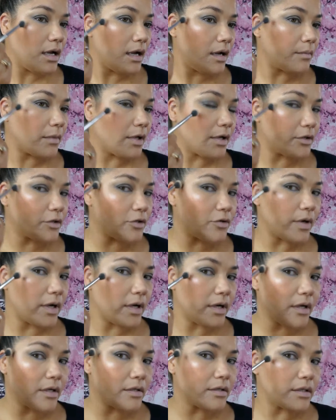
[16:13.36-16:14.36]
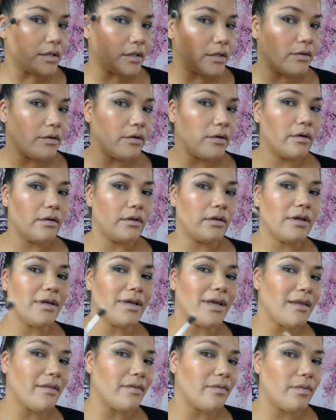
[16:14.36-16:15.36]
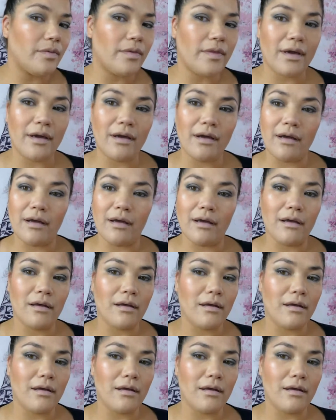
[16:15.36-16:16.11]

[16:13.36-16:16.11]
I'm going to try not to, look at that,